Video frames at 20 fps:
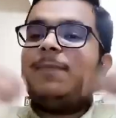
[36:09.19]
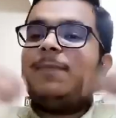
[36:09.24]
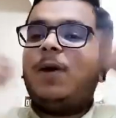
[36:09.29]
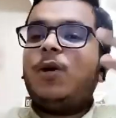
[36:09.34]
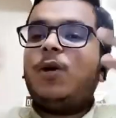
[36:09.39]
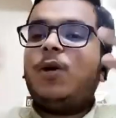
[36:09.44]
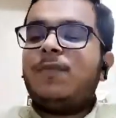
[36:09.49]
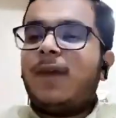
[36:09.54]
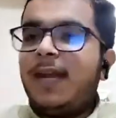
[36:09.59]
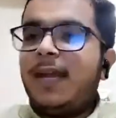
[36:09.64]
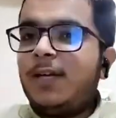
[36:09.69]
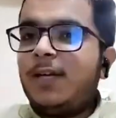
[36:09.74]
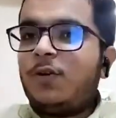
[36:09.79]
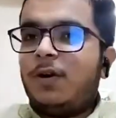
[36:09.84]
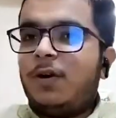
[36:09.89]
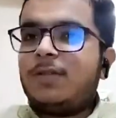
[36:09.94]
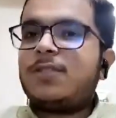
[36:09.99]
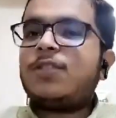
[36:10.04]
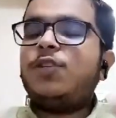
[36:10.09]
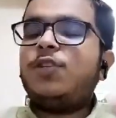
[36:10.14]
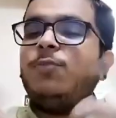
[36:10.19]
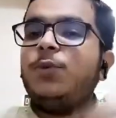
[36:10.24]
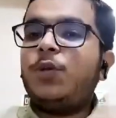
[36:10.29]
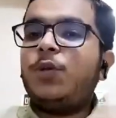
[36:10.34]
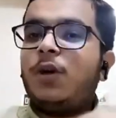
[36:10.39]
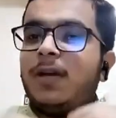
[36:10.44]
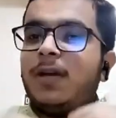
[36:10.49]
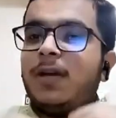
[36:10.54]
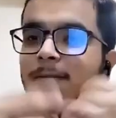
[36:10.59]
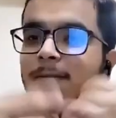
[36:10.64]
about a white costume
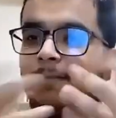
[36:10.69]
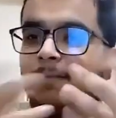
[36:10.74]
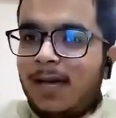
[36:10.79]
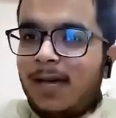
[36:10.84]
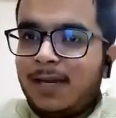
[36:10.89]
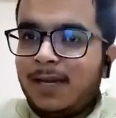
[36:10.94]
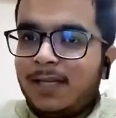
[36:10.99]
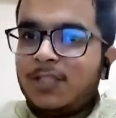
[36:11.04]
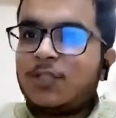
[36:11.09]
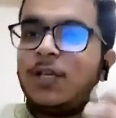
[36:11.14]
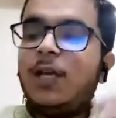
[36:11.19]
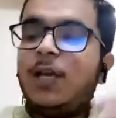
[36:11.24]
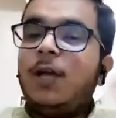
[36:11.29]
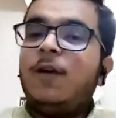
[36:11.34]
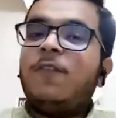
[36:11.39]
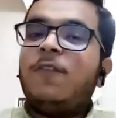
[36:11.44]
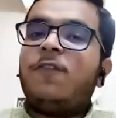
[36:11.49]
during marriage